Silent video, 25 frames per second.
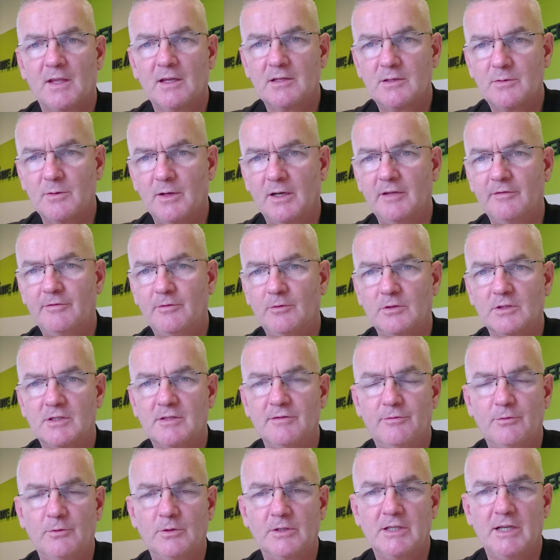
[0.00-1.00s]
24
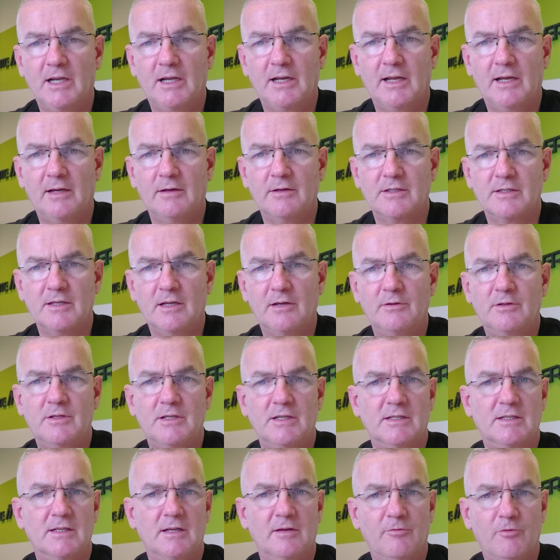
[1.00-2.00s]
to 48 hours
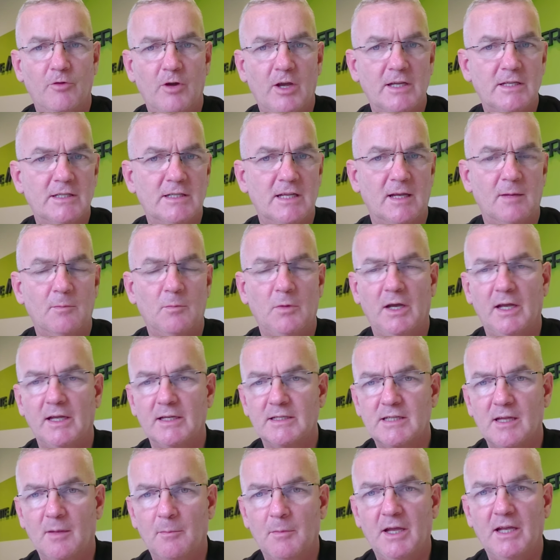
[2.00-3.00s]
notice in writing, by
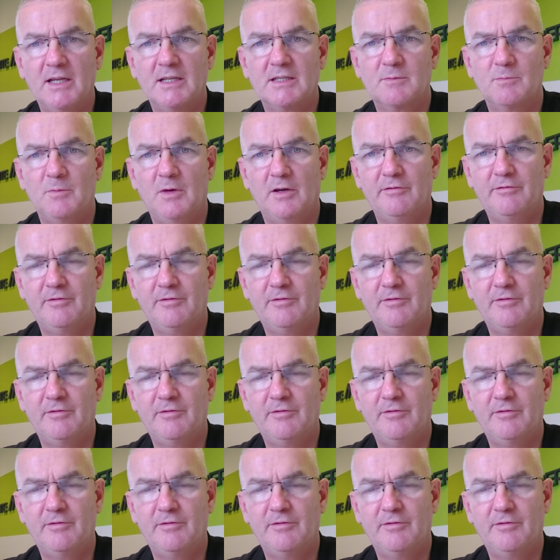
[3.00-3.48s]
SMS, by